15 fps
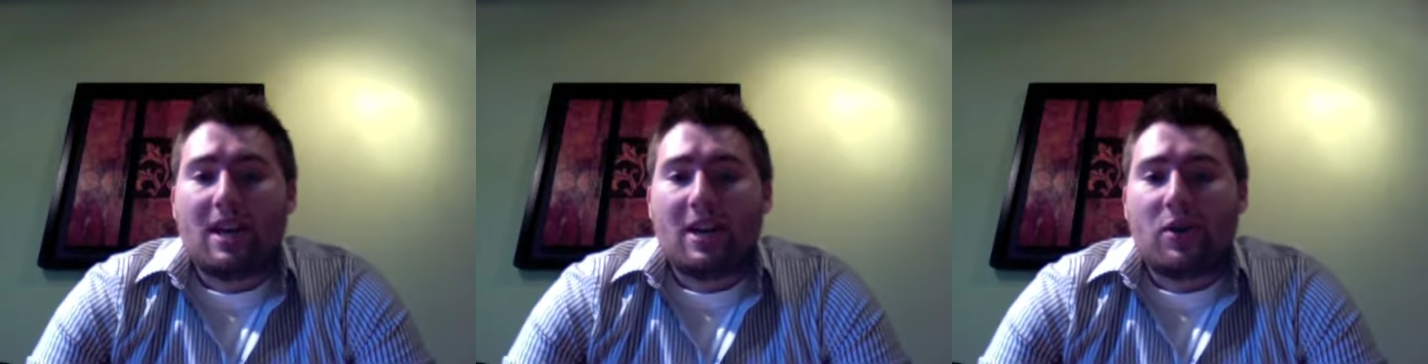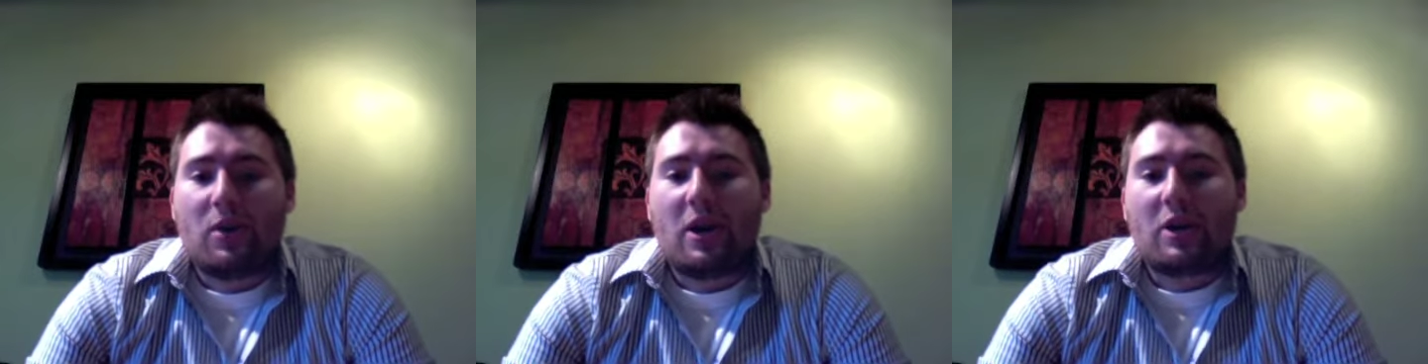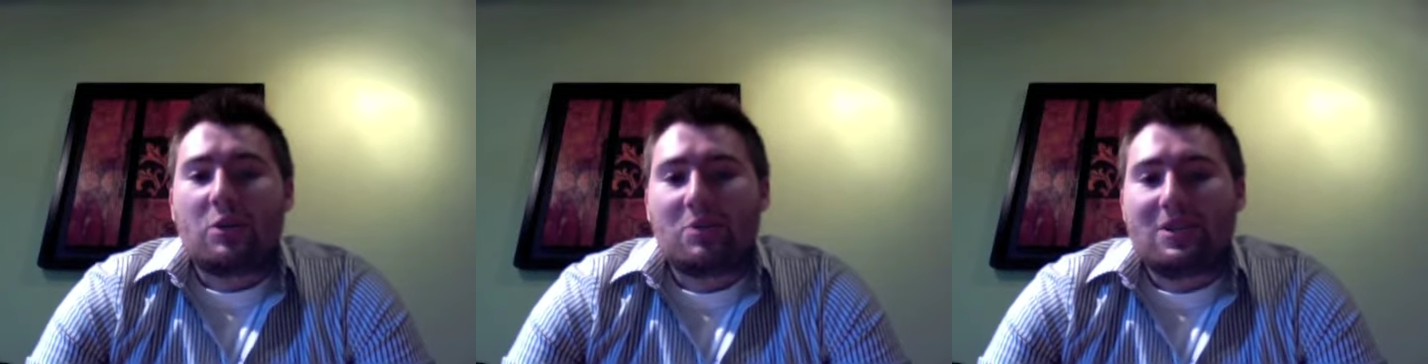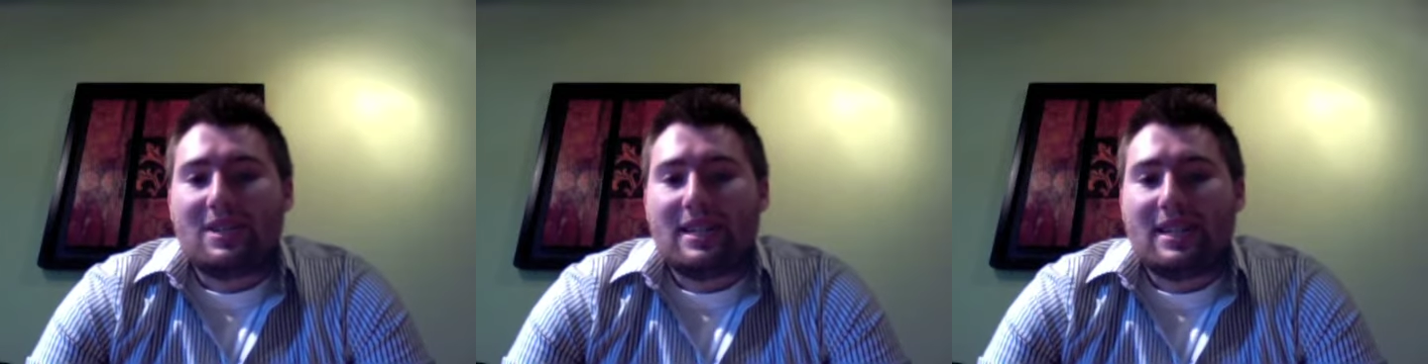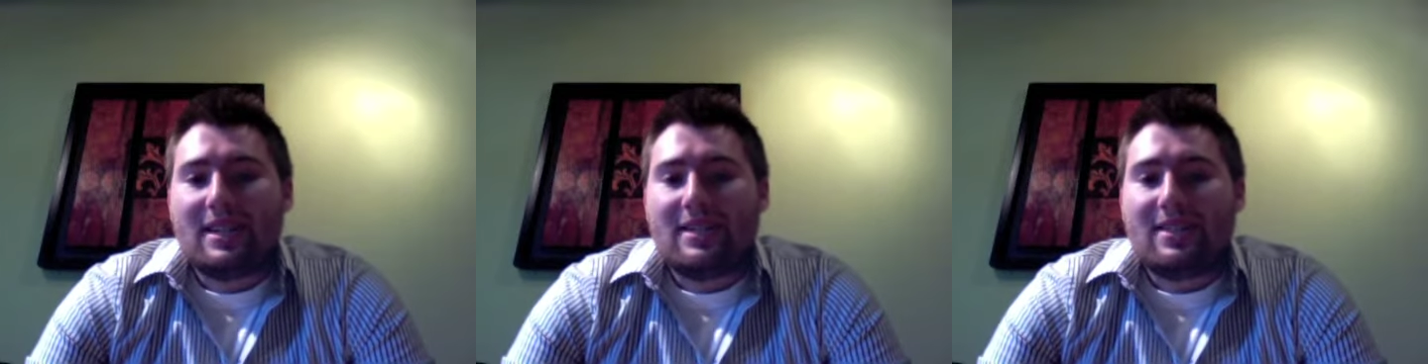your
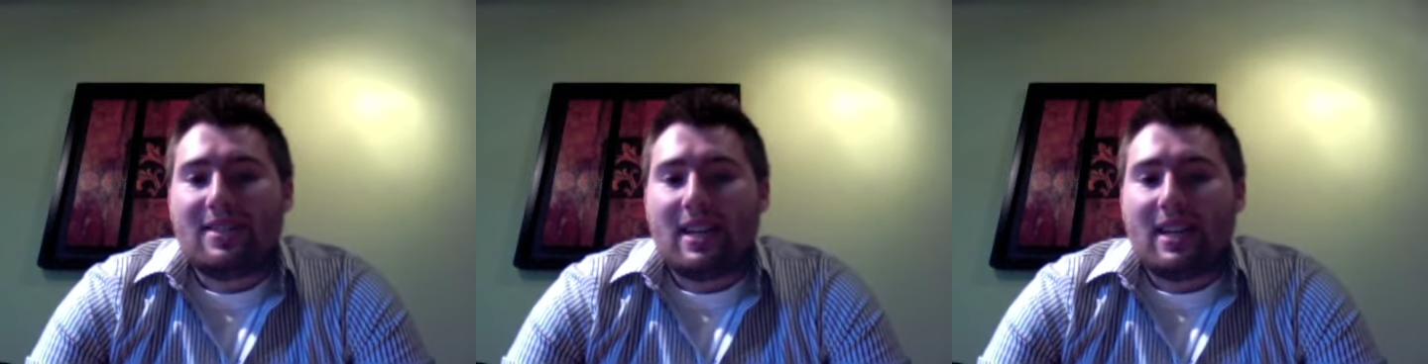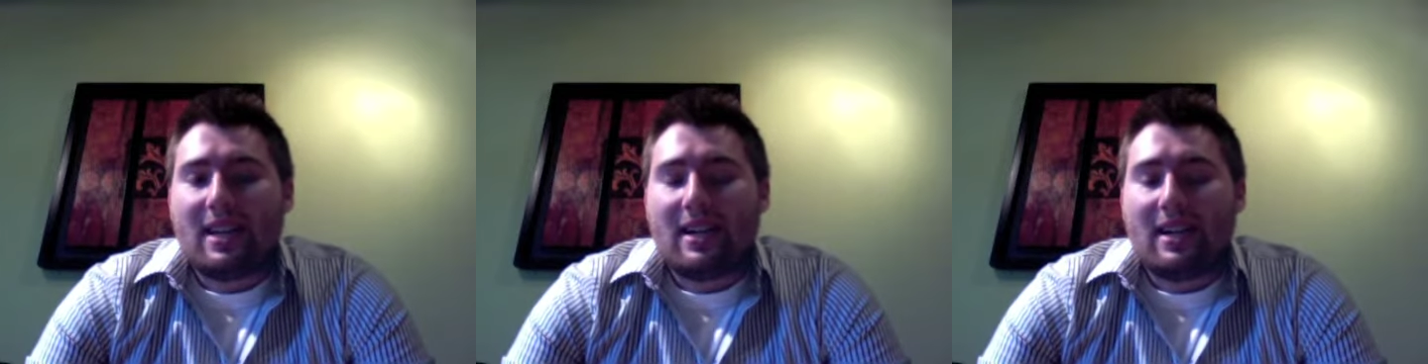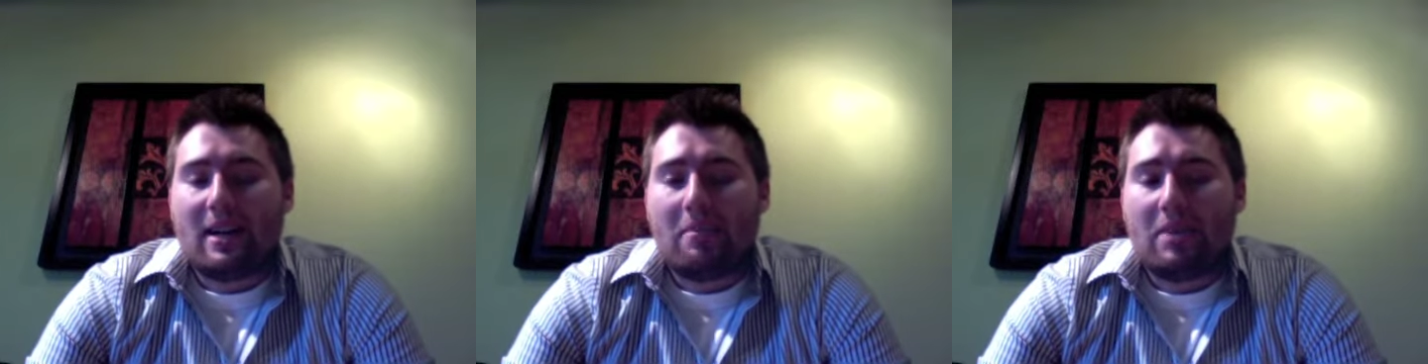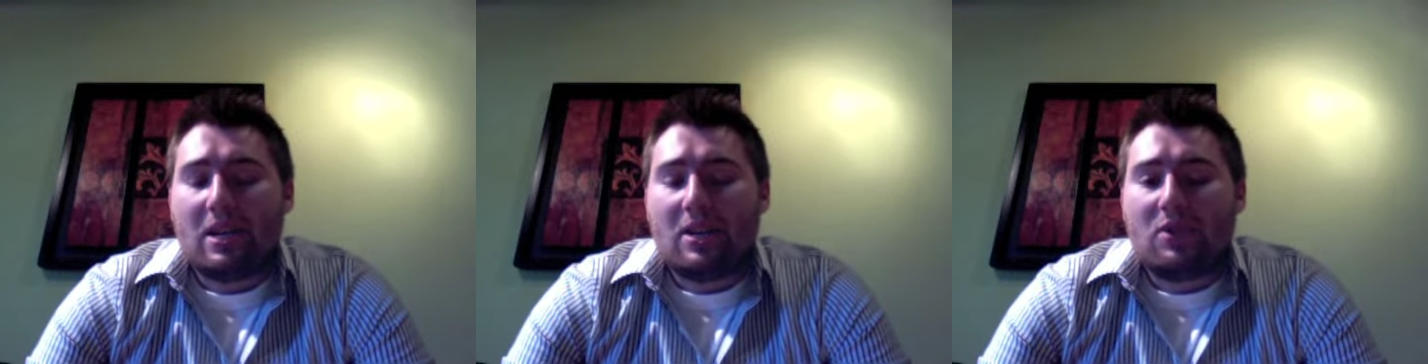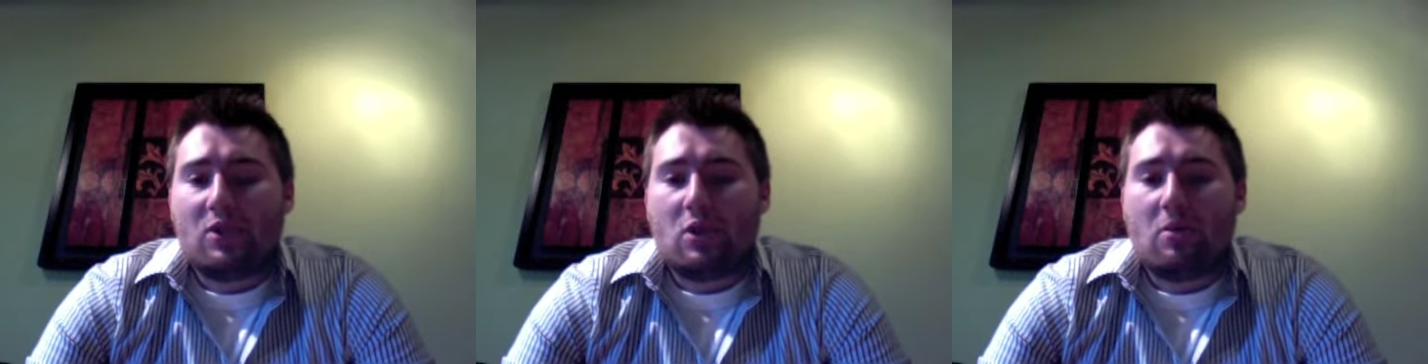expertise than
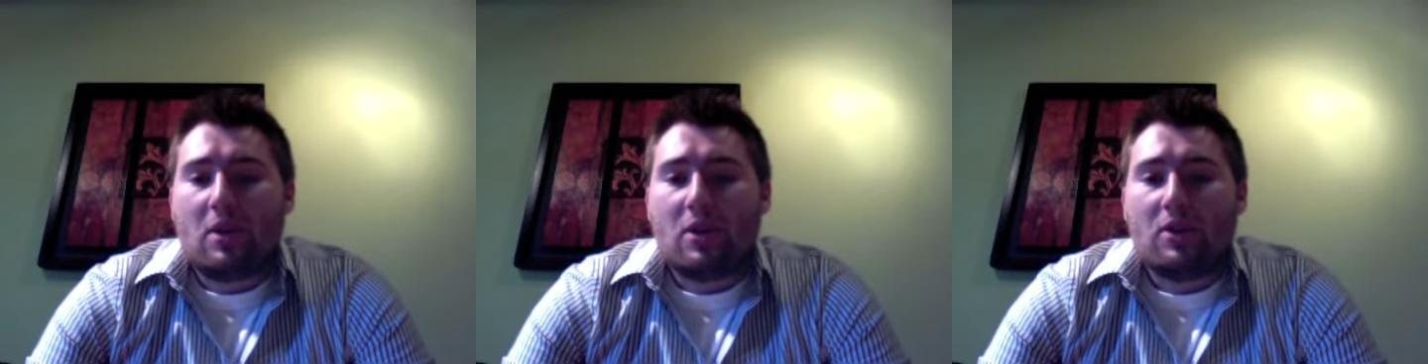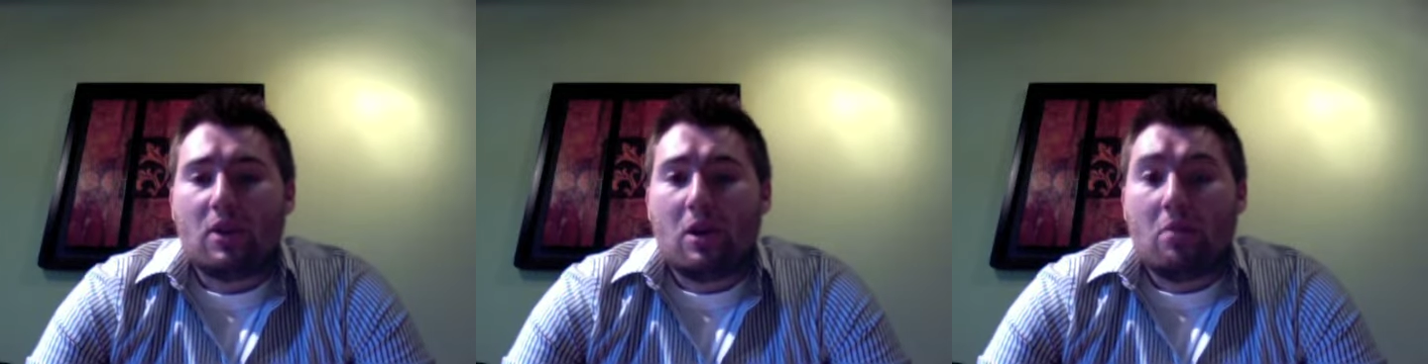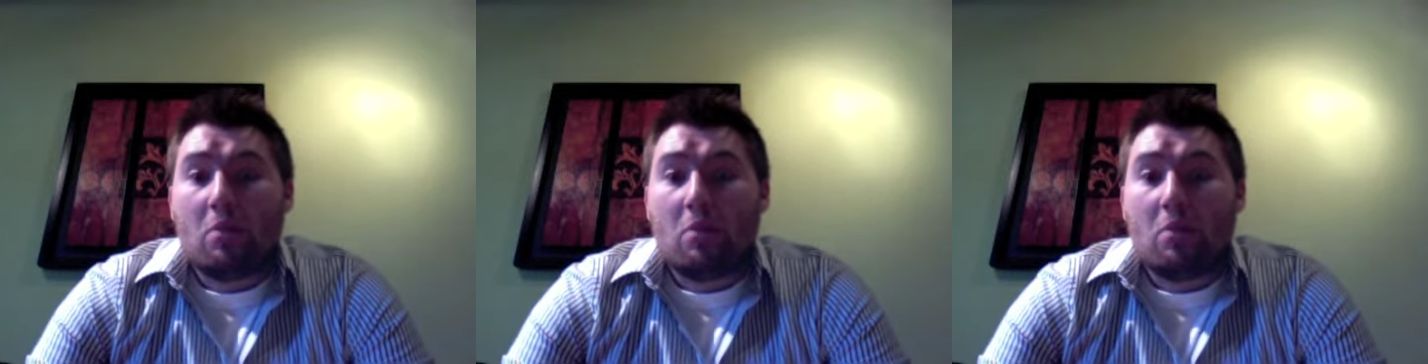being so much